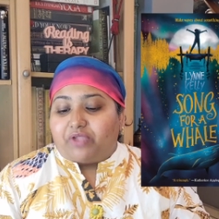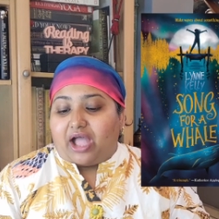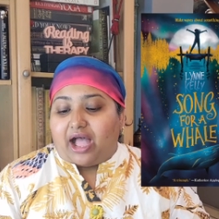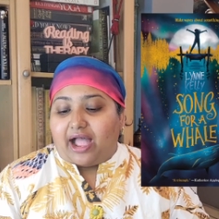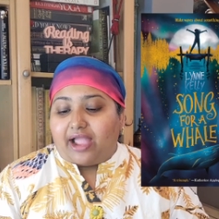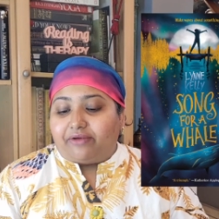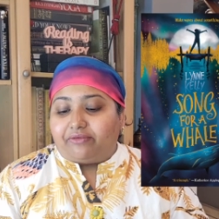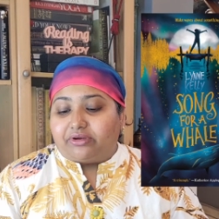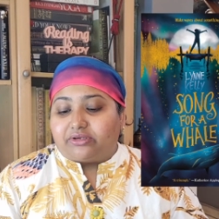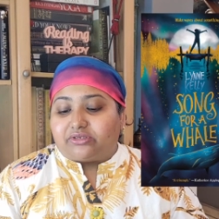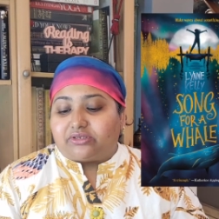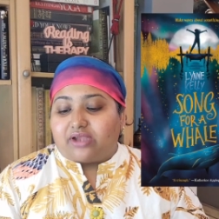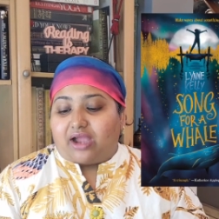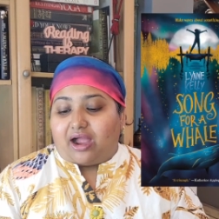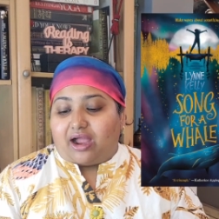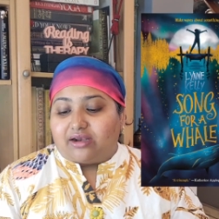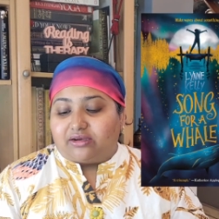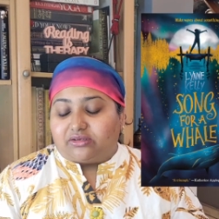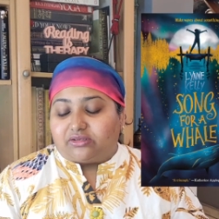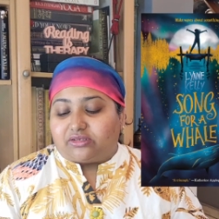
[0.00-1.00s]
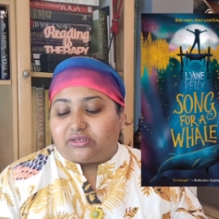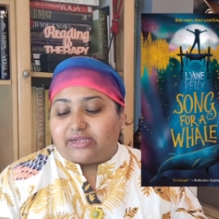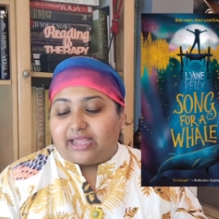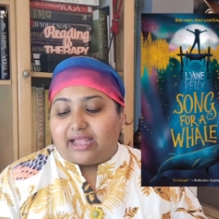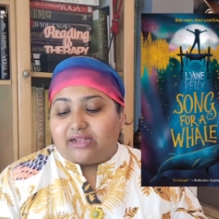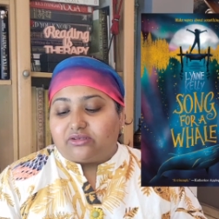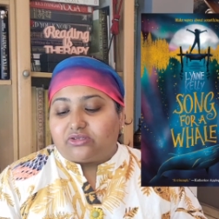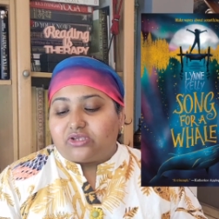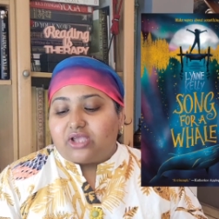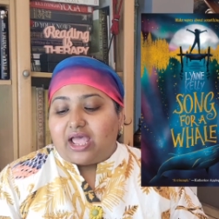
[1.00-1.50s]
Iris
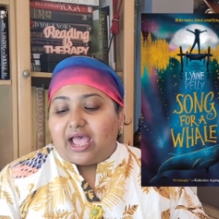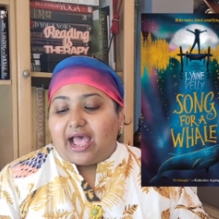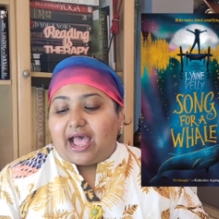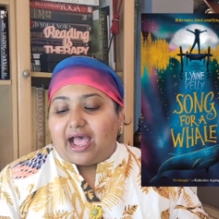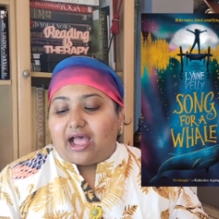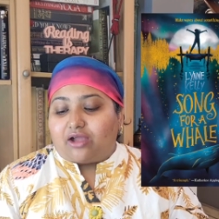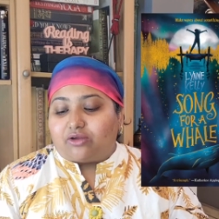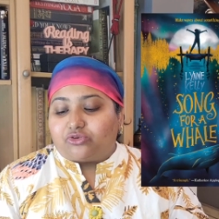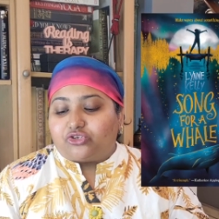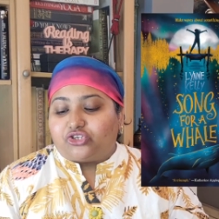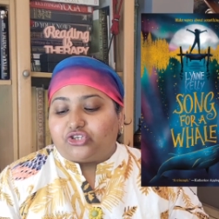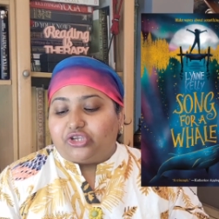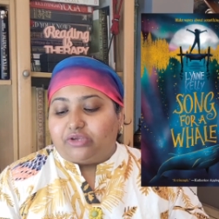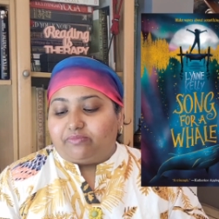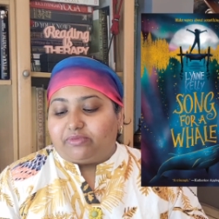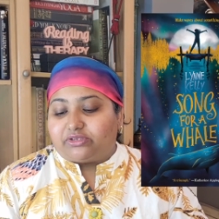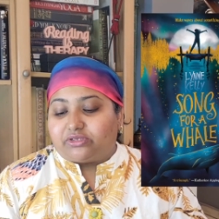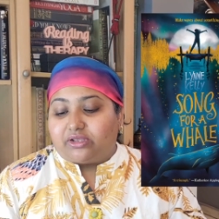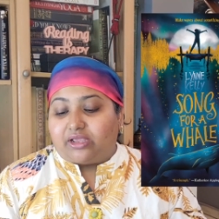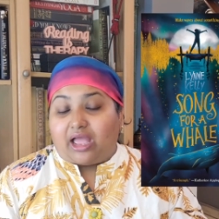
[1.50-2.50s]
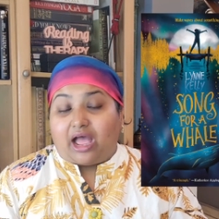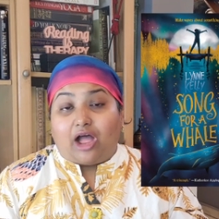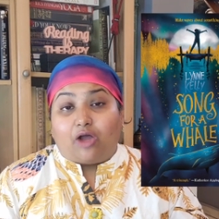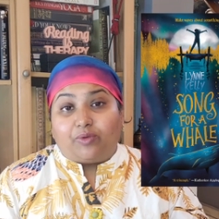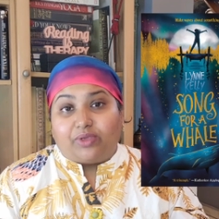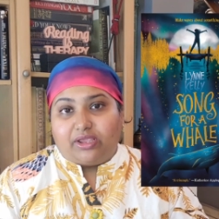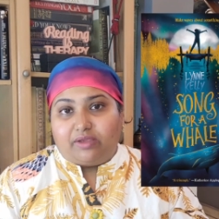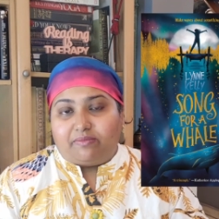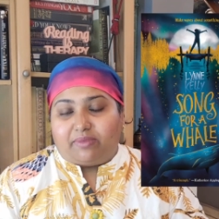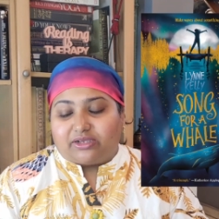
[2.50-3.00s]
understands how he
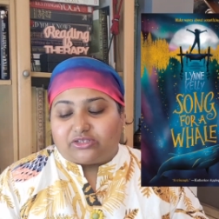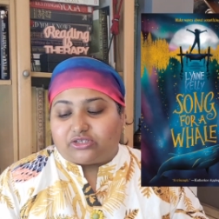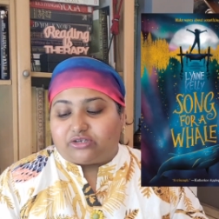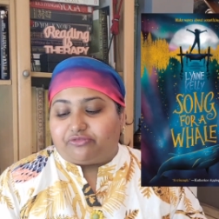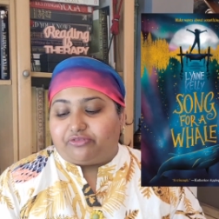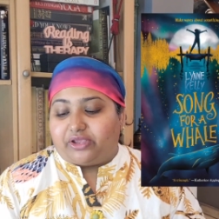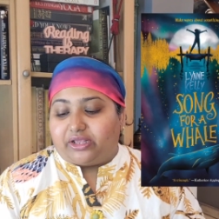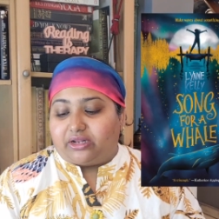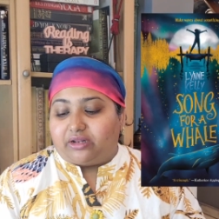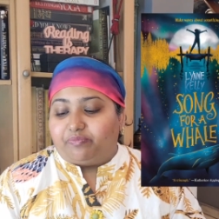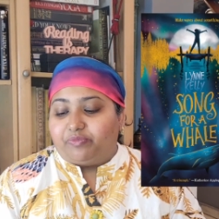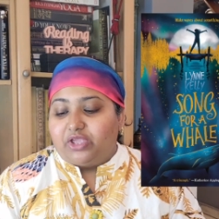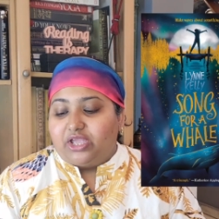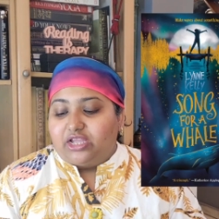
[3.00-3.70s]
must feel.